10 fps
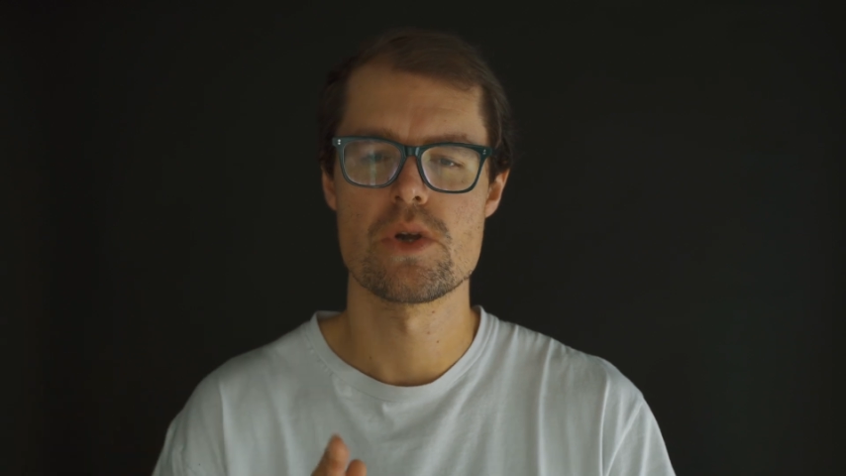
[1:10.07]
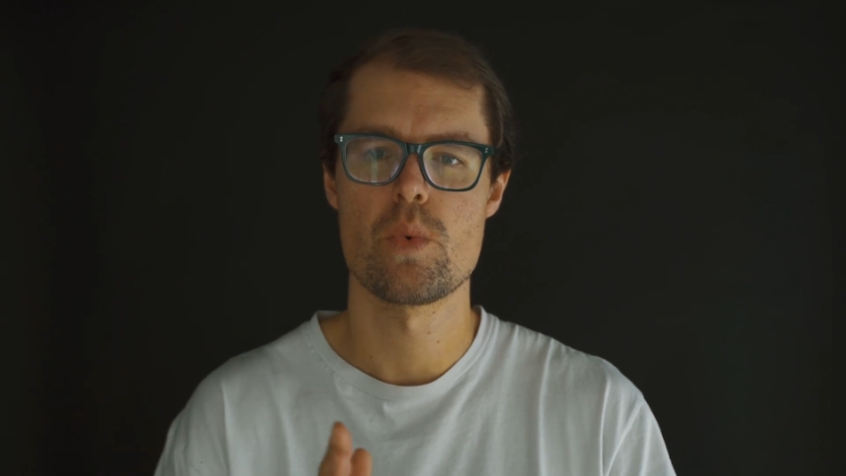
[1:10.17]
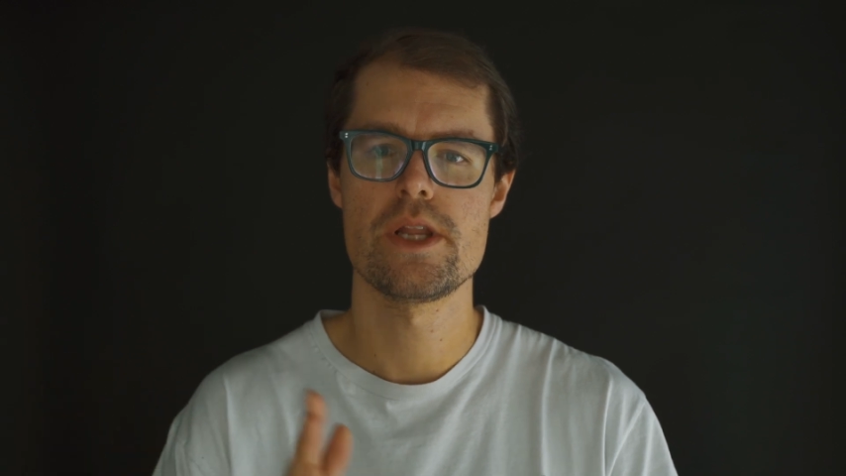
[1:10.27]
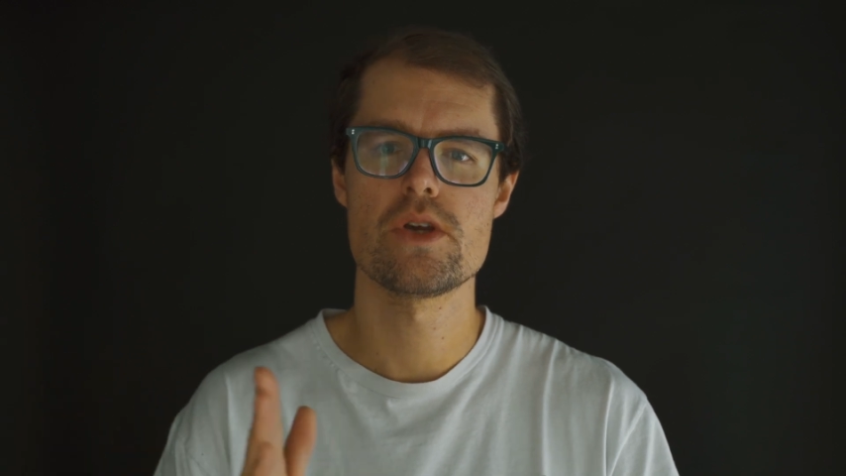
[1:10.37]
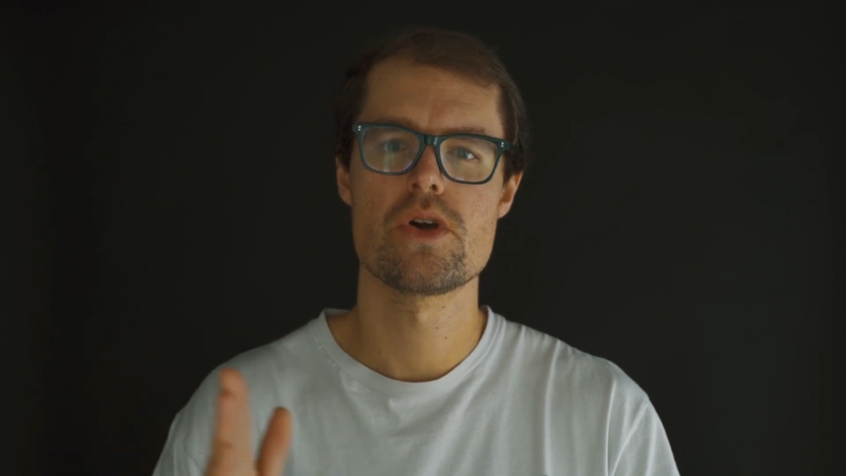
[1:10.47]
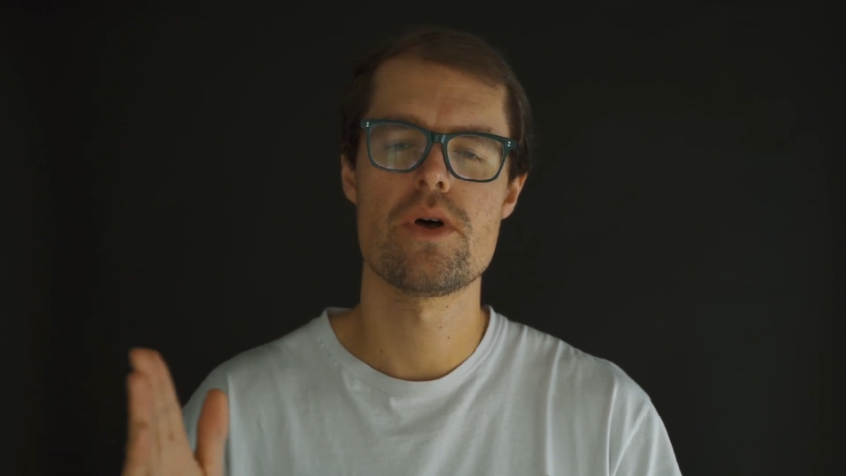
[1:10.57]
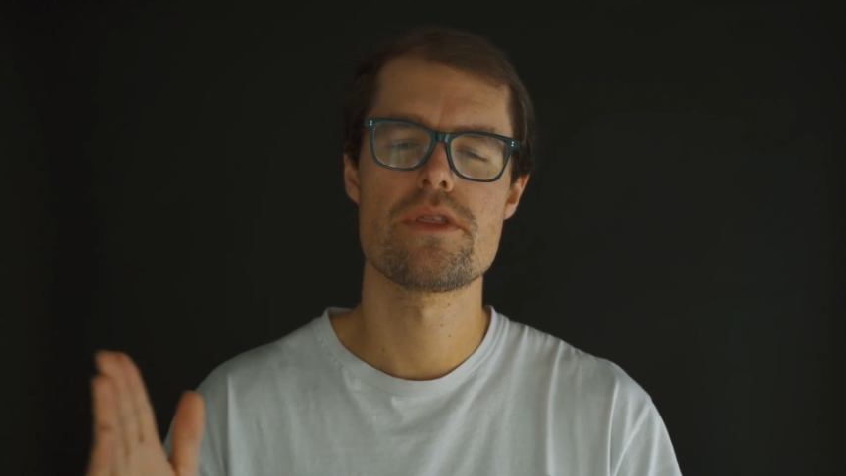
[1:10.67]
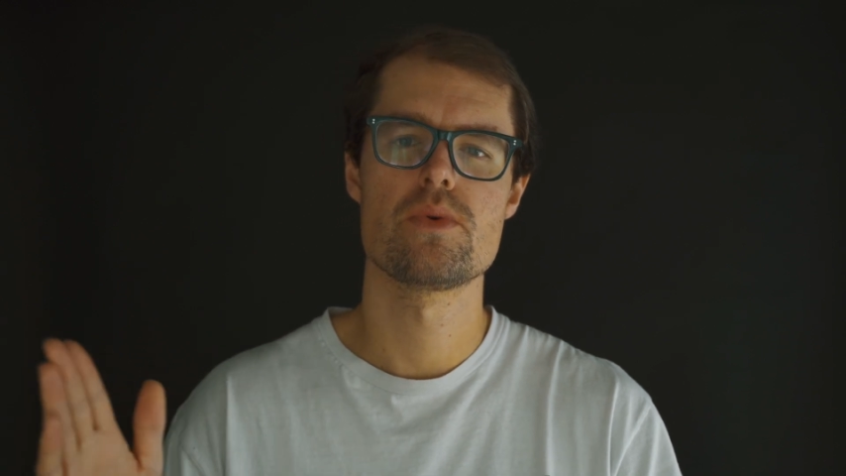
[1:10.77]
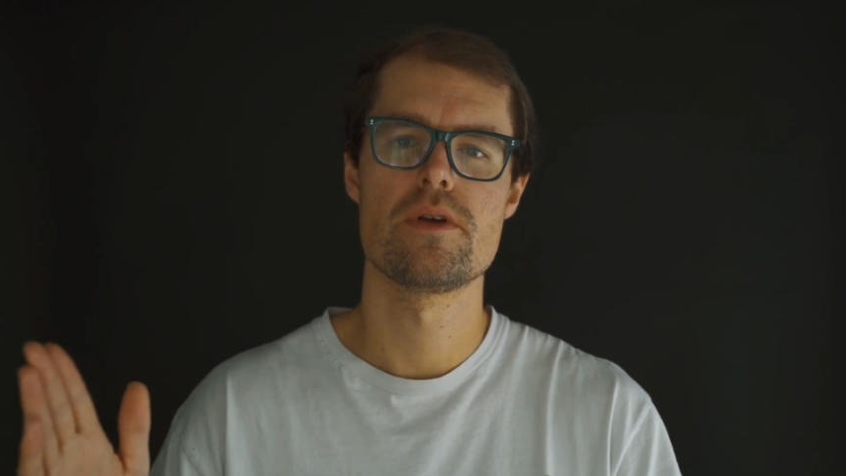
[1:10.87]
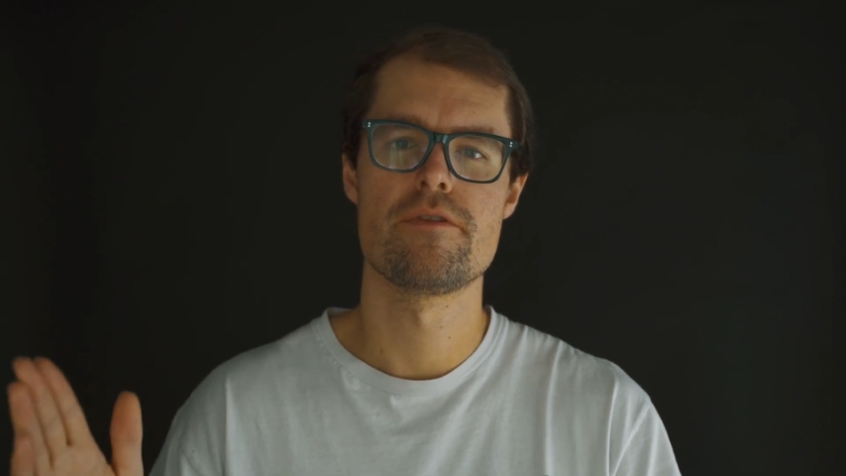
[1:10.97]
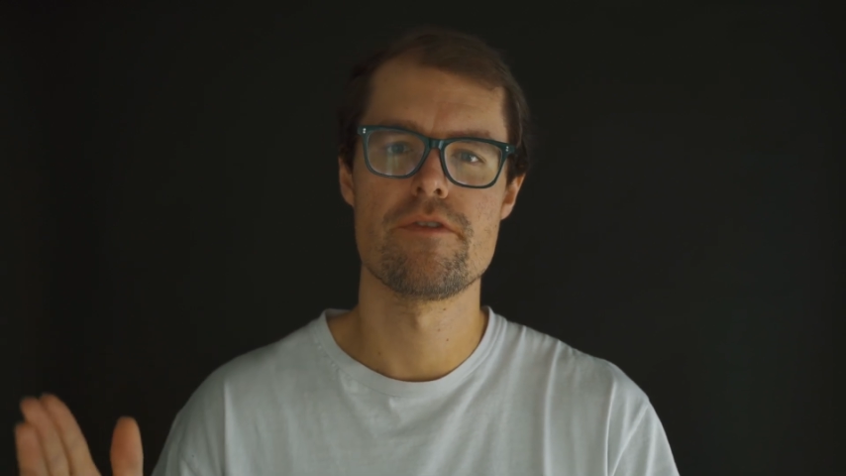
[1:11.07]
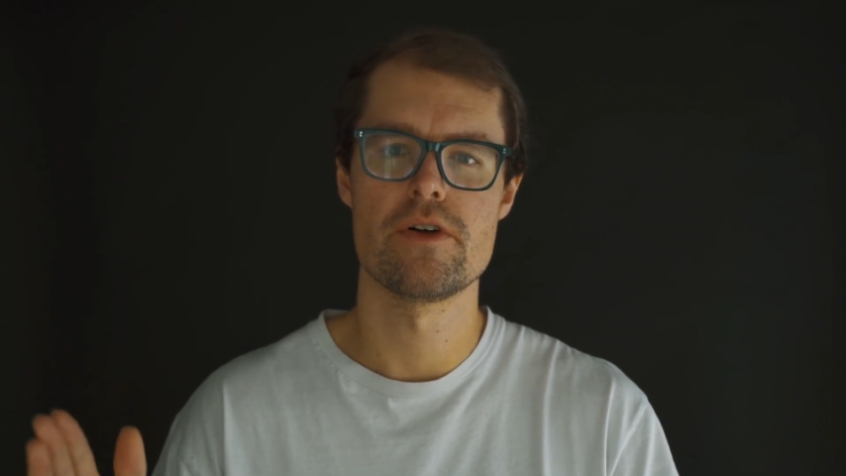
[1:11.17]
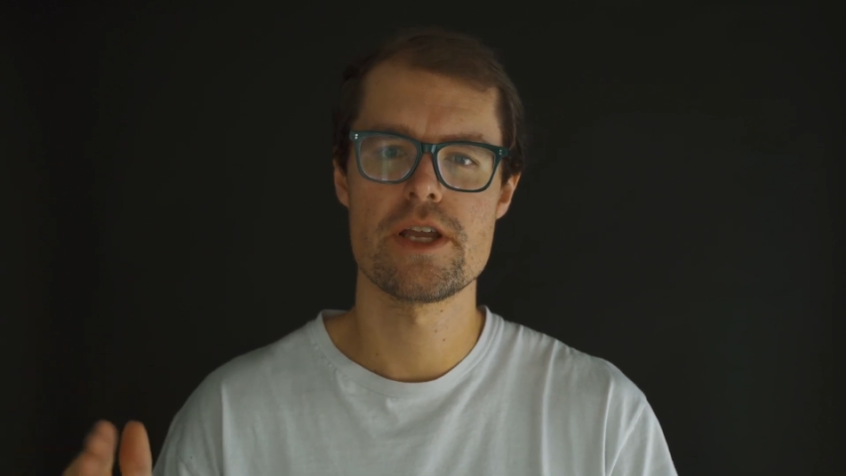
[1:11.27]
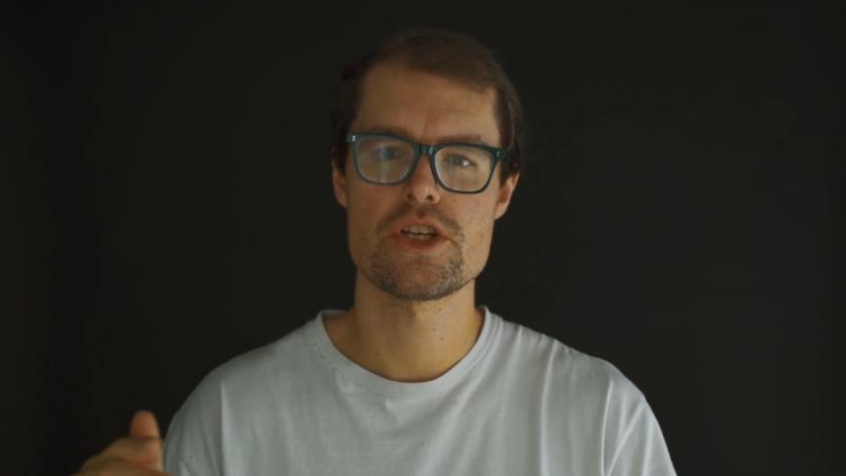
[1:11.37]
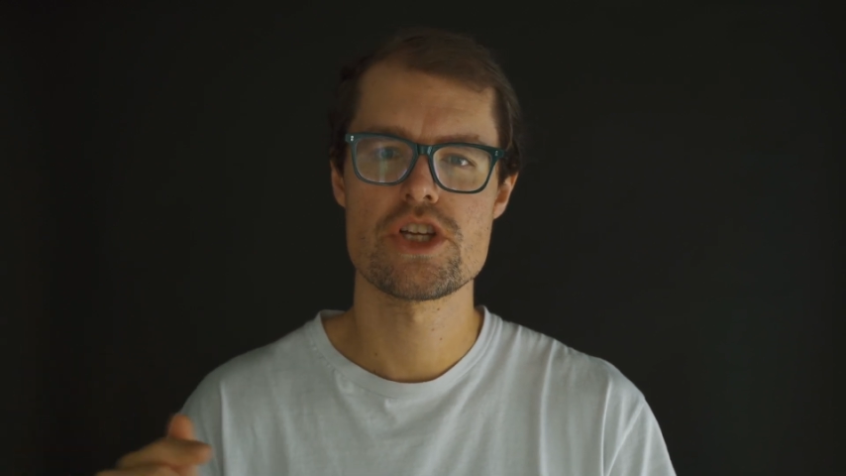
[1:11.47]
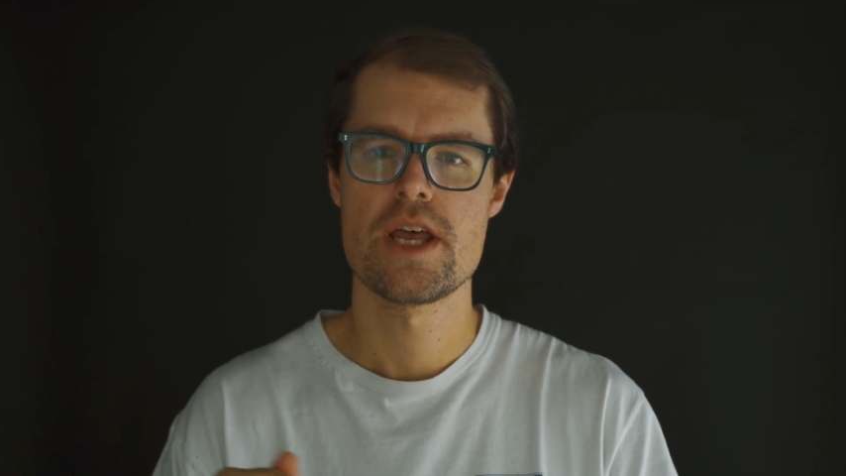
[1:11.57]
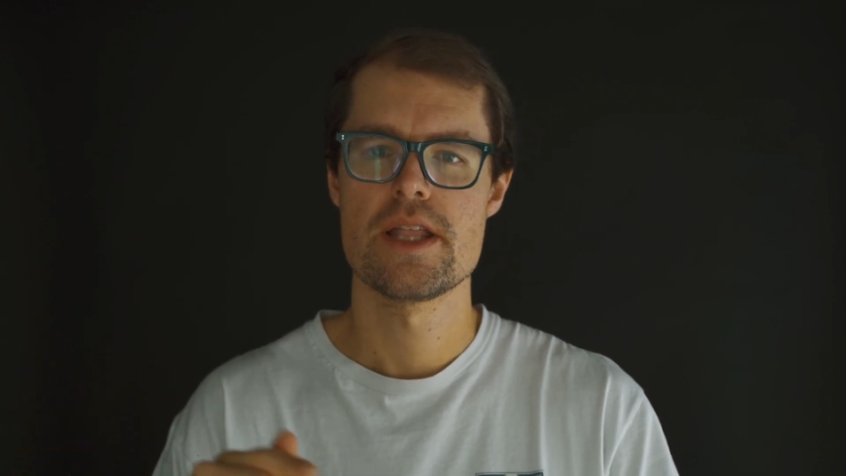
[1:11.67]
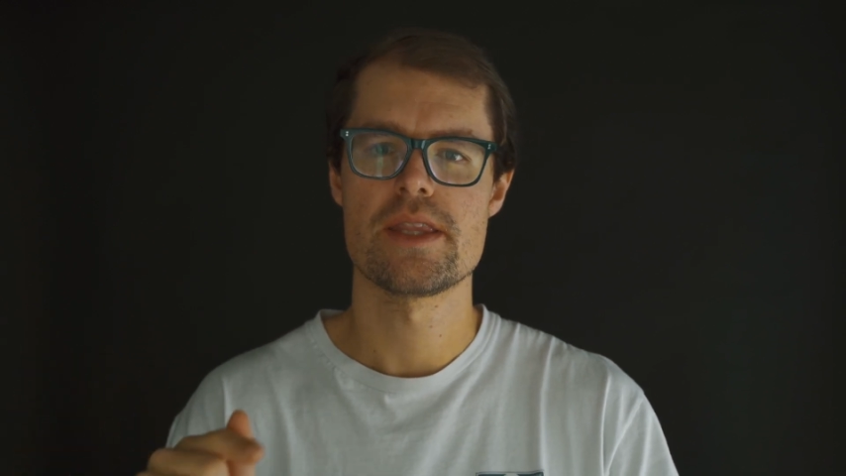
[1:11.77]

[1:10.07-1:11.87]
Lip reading: So when you go through the footage,